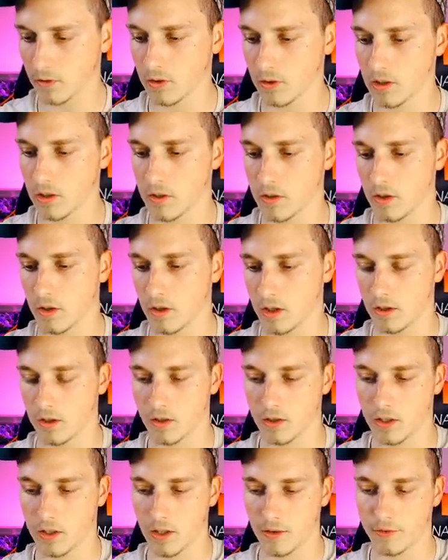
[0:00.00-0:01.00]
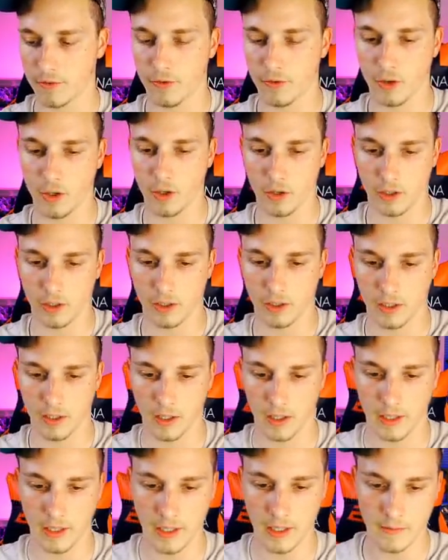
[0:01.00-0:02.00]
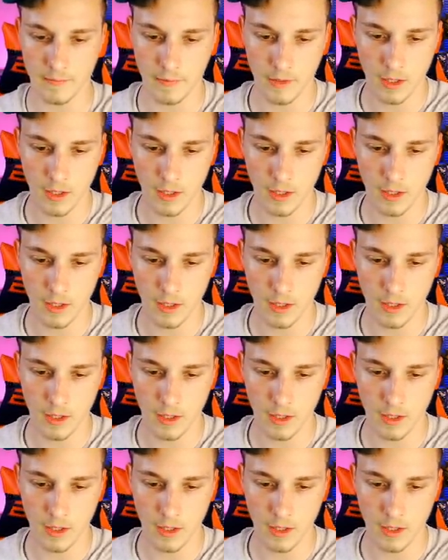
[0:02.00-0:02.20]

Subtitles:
So we've got another foil looking card here.